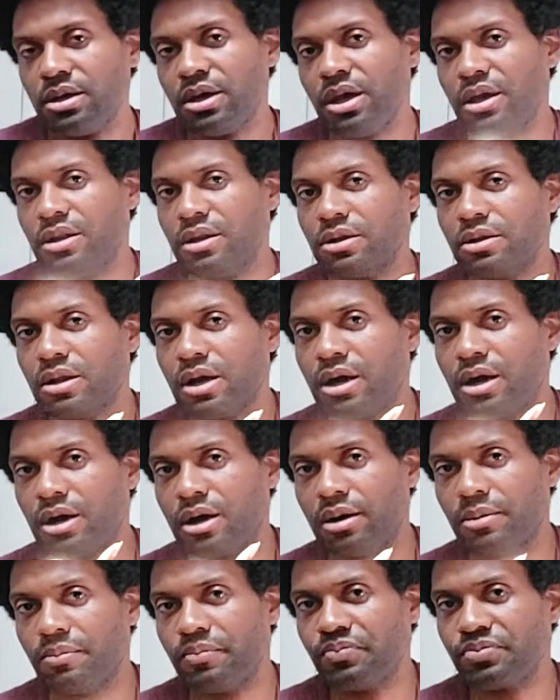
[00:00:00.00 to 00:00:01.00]

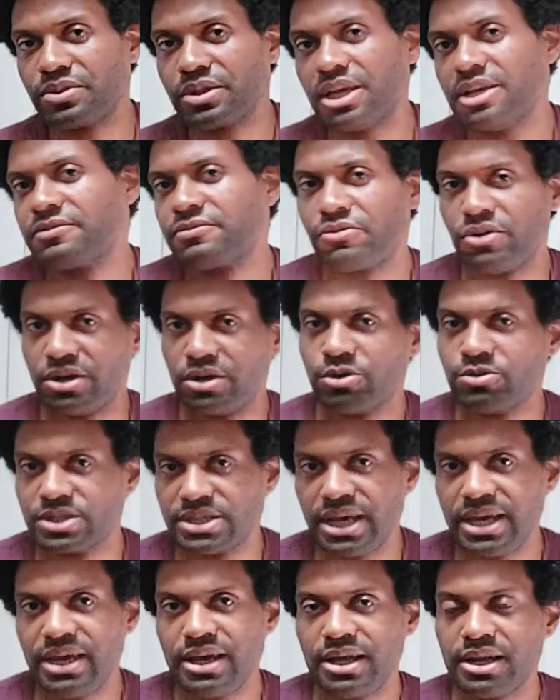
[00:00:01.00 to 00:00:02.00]
and his friend
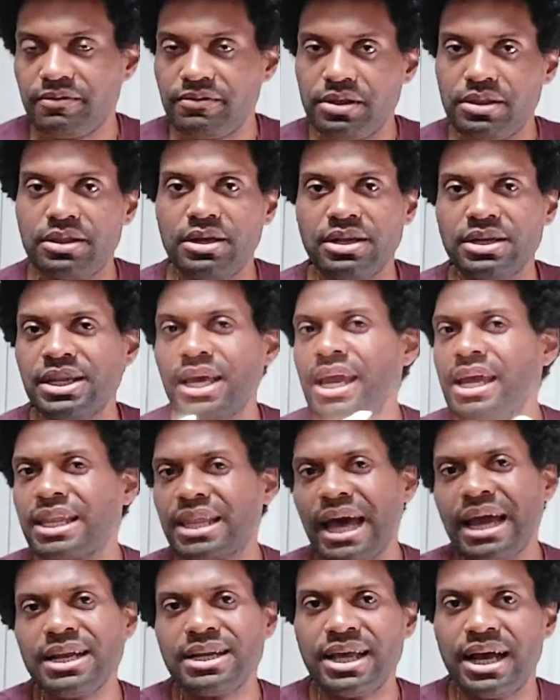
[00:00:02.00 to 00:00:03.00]
Jose and everything. They
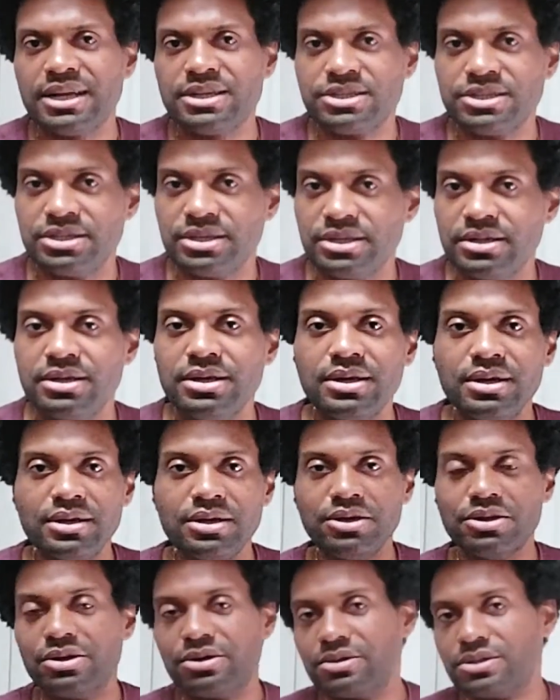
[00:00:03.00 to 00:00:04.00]
liked that shit,
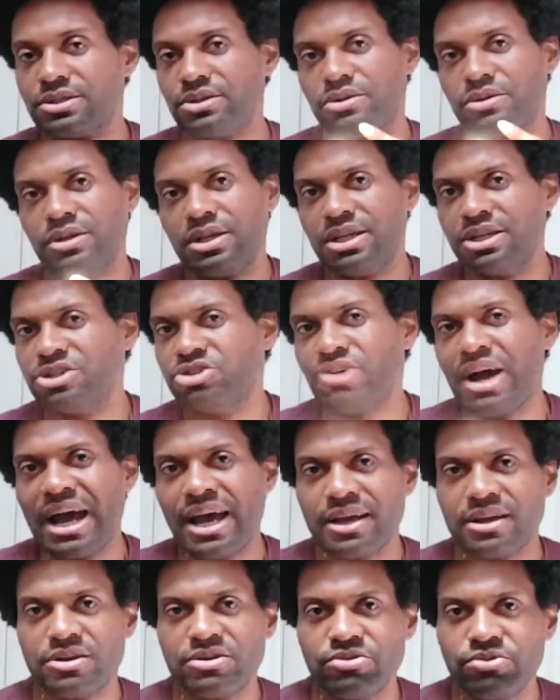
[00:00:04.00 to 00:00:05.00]
you know. So they're the
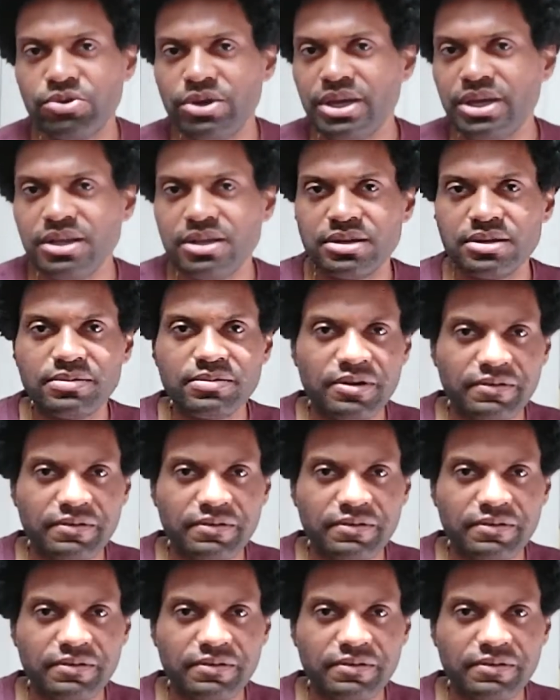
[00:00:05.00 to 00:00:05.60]
drag queen